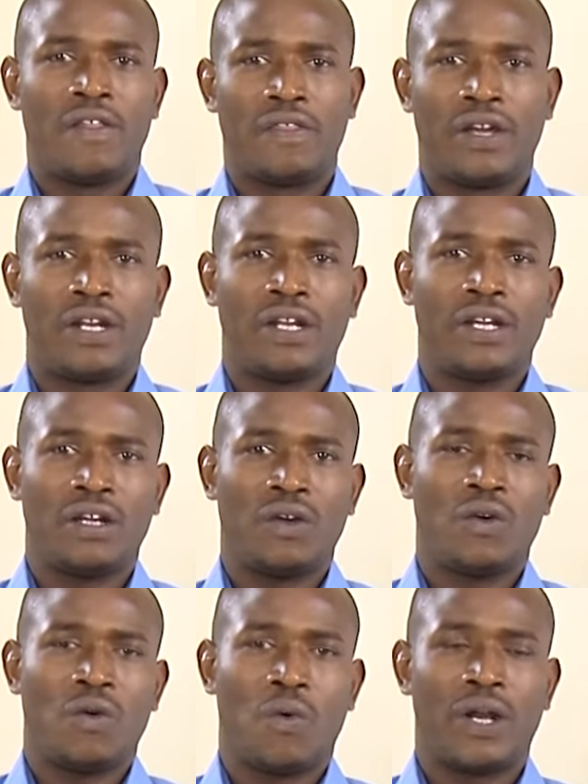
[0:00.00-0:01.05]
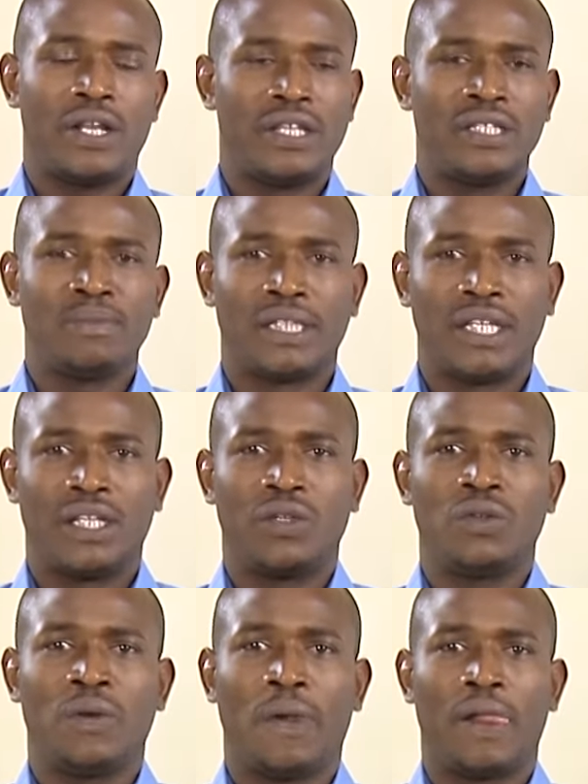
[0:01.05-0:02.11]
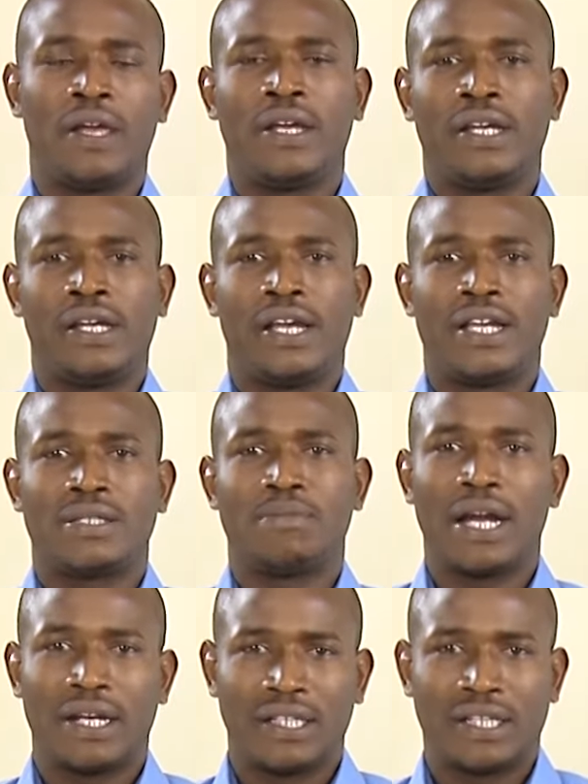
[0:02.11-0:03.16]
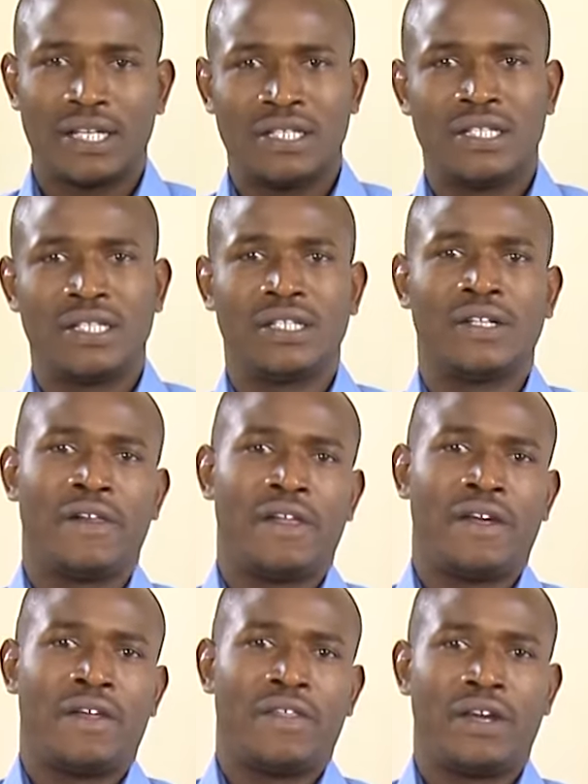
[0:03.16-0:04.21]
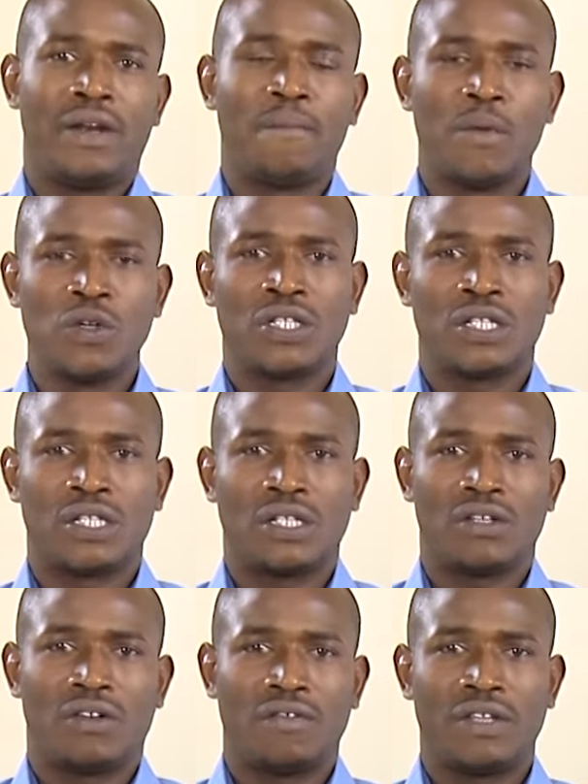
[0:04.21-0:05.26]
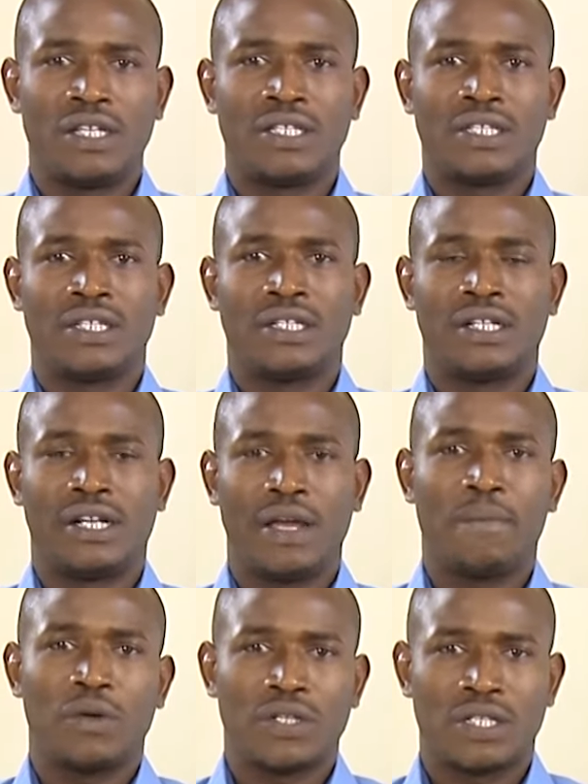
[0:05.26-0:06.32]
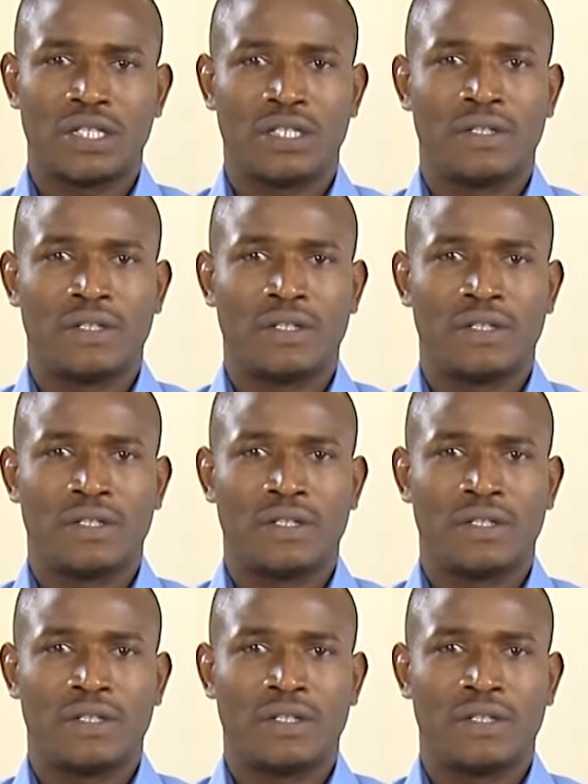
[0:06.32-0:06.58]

Then when this material is magnetized, then most of the dipoles